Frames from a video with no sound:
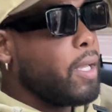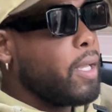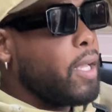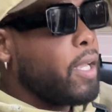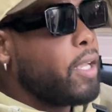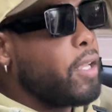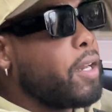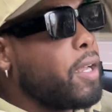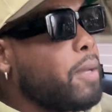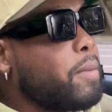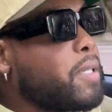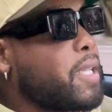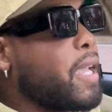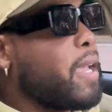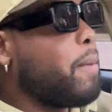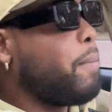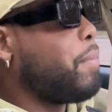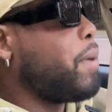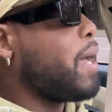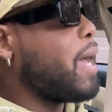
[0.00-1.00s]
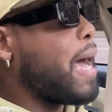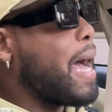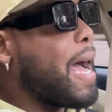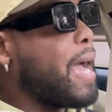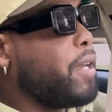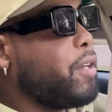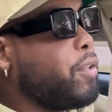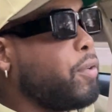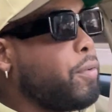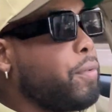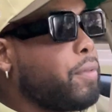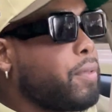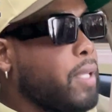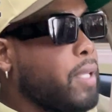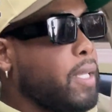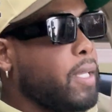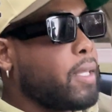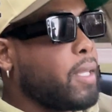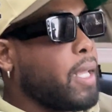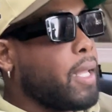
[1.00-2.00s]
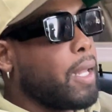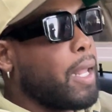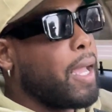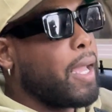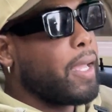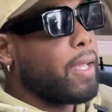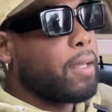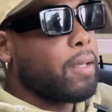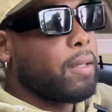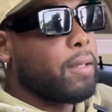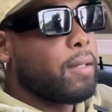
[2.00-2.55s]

you know what I'm saying? But I do think that, like,